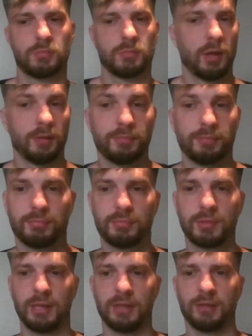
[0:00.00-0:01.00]
like
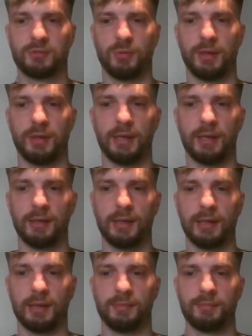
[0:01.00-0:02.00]
kids when
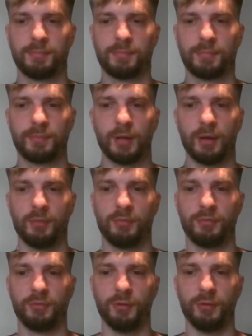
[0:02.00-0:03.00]
they're going
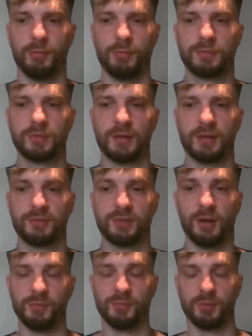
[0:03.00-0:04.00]
through tough
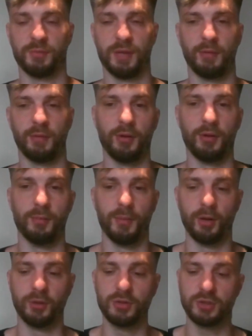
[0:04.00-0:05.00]
times with their own
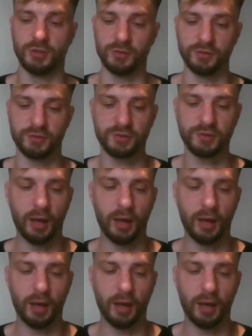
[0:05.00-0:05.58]
emotions.